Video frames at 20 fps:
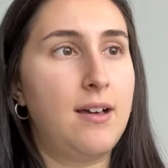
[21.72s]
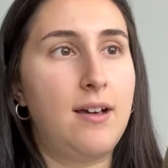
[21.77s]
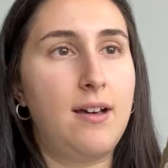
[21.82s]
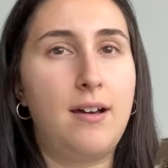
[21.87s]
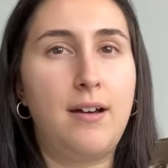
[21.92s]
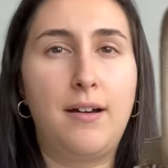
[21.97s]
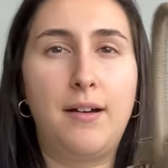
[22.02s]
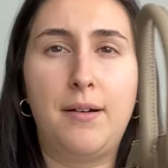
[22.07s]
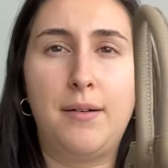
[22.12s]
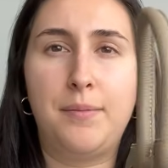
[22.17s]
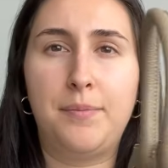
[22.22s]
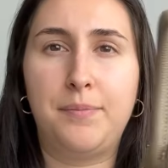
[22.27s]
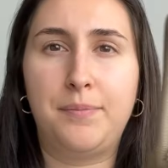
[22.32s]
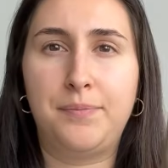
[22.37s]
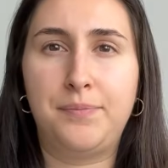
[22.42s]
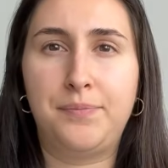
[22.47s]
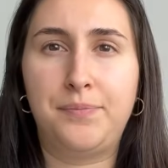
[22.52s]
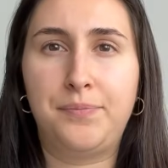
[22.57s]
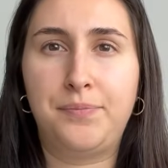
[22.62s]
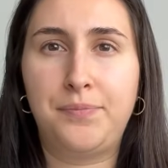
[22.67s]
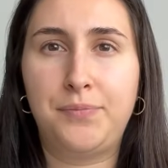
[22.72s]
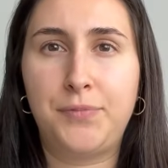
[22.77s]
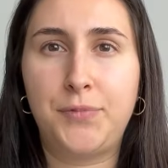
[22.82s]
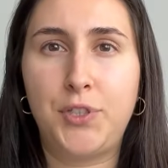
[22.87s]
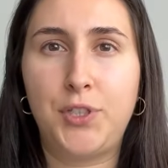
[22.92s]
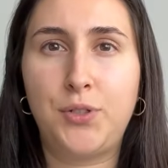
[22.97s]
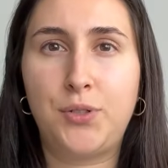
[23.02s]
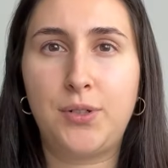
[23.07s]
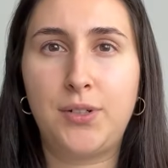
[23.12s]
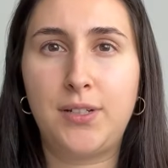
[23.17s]

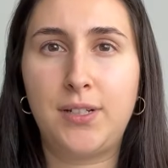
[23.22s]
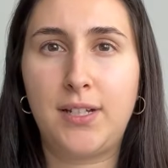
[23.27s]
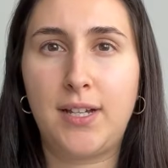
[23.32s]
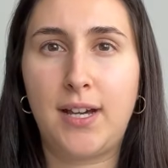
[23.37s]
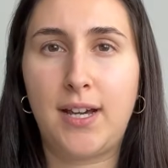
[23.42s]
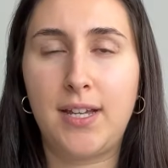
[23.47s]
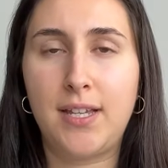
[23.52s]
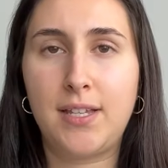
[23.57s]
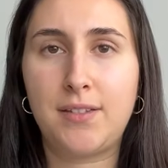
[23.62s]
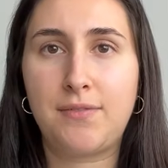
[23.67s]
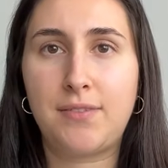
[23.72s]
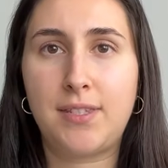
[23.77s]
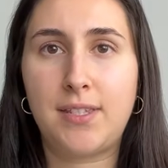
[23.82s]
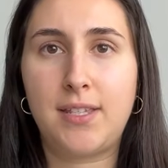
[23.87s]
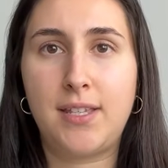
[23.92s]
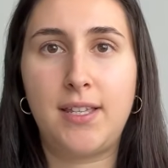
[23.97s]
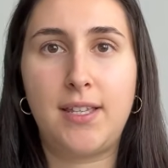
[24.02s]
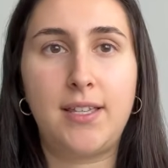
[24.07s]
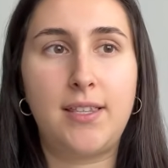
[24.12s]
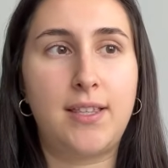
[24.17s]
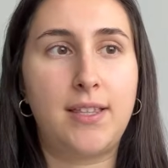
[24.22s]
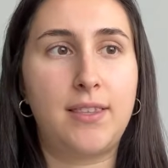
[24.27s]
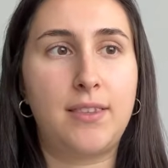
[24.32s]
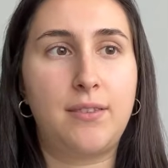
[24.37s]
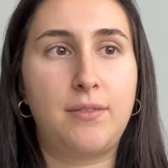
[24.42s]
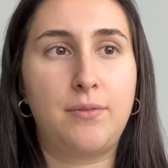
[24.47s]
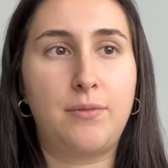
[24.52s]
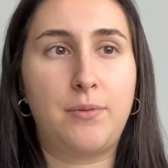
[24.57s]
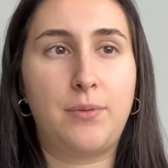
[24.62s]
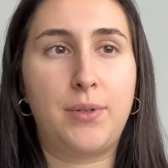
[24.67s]
You can kind of see that
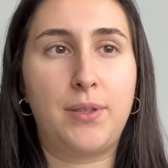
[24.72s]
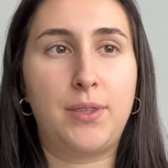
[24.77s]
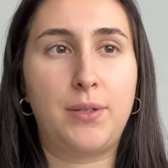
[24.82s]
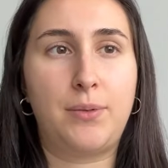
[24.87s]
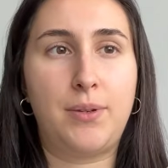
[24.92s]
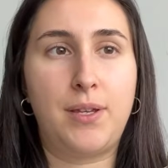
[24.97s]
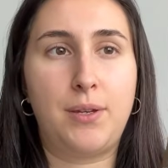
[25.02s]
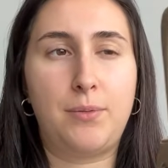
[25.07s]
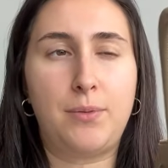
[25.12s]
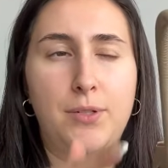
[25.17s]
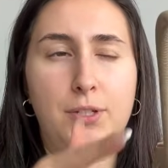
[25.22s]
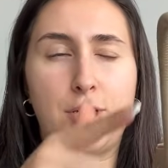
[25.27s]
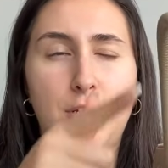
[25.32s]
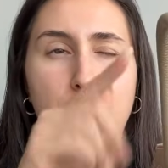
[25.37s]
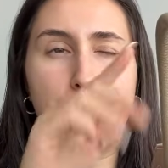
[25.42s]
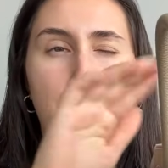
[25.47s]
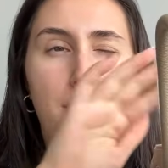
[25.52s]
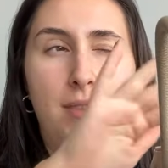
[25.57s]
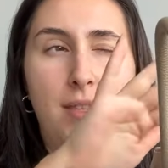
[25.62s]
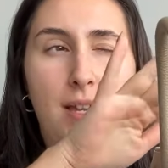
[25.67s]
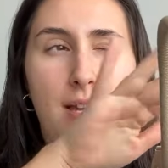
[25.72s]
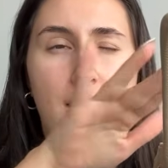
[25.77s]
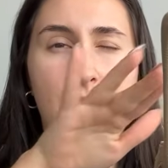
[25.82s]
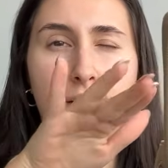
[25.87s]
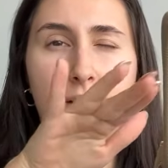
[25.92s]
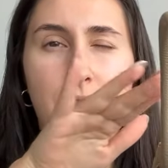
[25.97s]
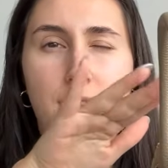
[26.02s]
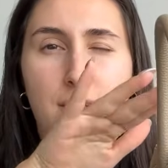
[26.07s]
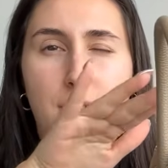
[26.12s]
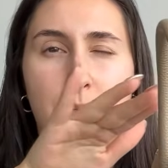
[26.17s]
with the way it was shipped, the
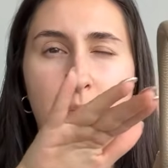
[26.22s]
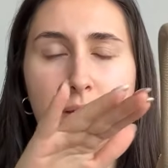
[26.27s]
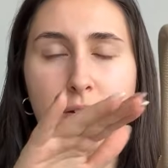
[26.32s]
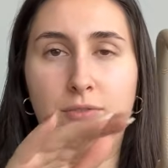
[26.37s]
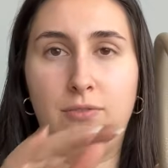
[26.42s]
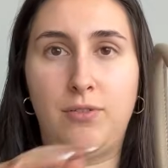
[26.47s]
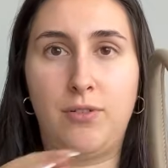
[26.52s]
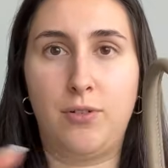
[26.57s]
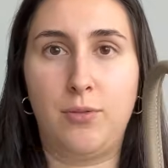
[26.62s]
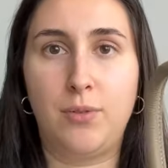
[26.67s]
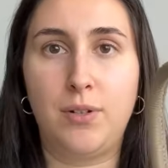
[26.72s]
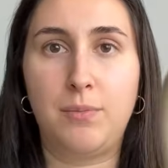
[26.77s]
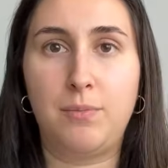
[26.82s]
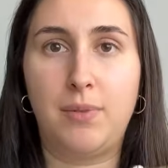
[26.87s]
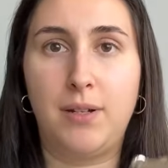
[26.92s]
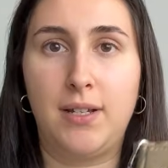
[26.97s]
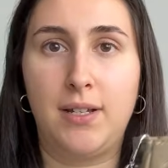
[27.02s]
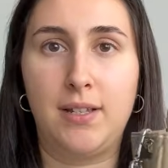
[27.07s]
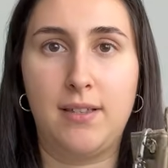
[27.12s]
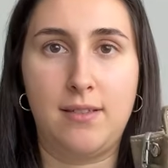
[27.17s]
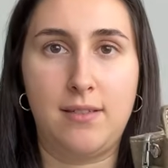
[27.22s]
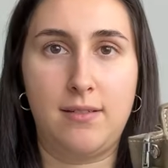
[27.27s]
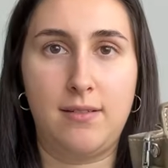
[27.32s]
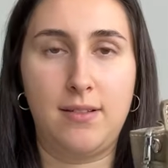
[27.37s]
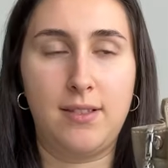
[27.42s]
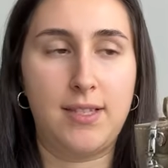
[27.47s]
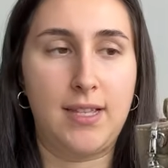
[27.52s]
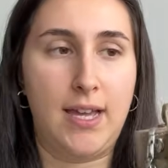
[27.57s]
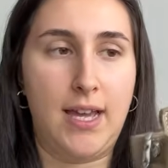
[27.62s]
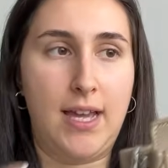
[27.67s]
handles are bent forward, but as long
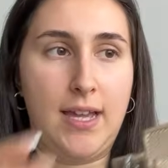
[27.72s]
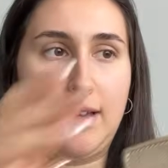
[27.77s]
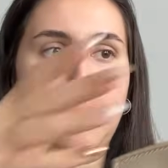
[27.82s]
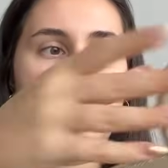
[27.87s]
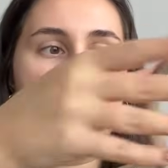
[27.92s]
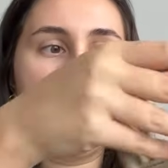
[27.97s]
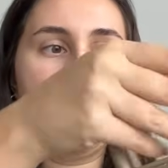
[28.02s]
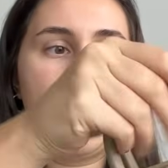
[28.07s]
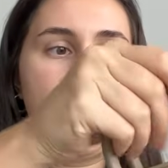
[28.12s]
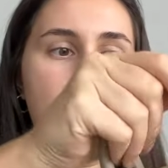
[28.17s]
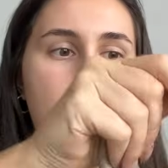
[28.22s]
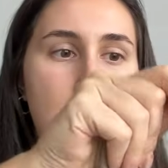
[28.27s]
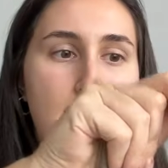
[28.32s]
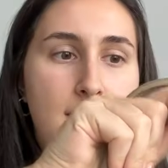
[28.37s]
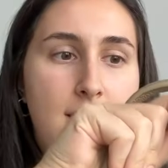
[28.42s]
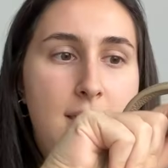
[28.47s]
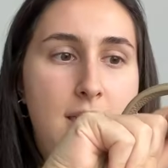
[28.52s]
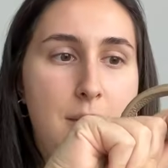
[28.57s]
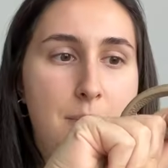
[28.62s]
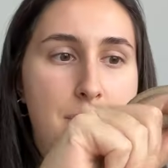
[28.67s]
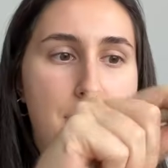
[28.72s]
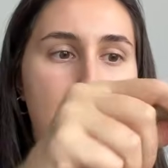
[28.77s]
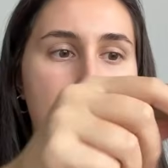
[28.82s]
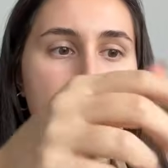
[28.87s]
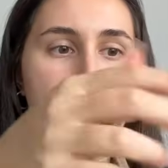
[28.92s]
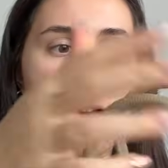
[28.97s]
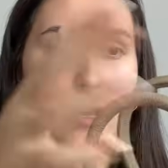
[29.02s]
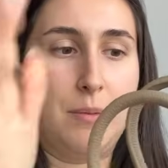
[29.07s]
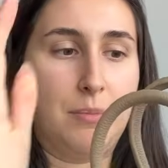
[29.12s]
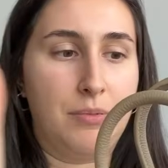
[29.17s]
as I keep it
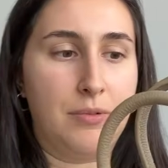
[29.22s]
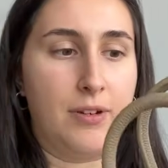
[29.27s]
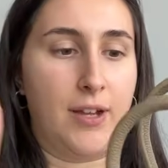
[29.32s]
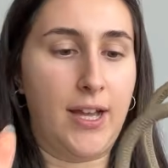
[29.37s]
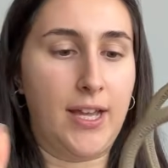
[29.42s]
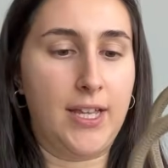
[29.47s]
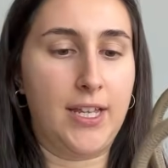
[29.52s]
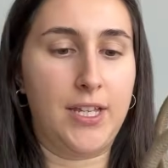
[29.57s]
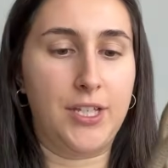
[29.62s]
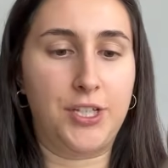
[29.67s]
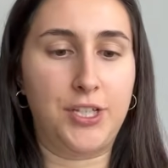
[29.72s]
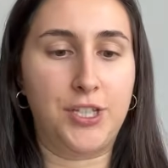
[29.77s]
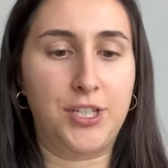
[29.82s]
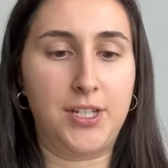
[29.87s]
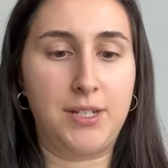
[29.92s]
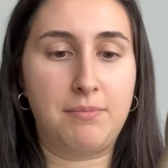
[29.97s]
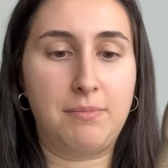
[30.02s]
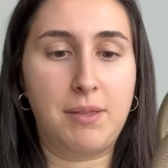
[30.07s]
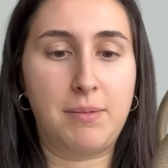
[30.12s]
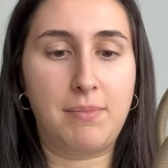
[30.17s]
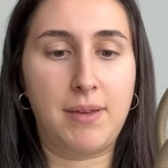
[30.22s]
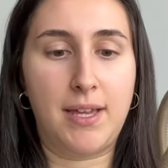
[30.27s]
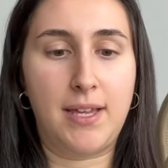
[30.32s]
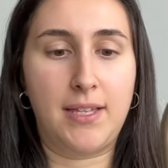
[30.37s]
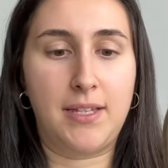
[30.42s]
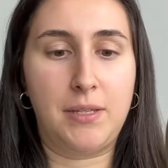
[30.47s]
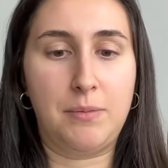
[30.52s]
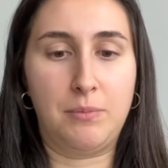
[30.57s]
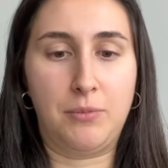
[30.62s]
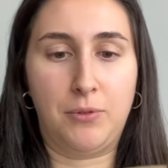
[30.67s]
upright, it shouldn't be bent
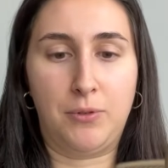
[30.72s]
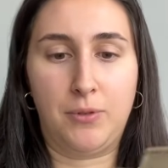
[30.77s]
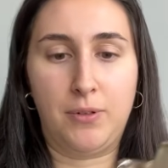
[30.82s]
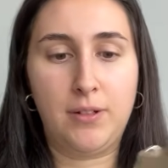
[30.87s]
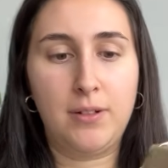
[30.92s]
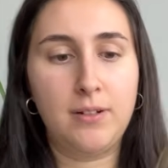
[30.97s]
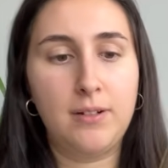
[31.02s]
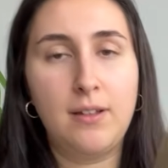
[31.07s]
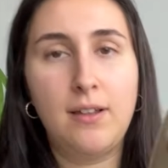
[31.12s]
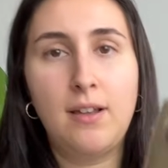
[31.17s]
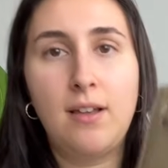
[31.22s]
anymore.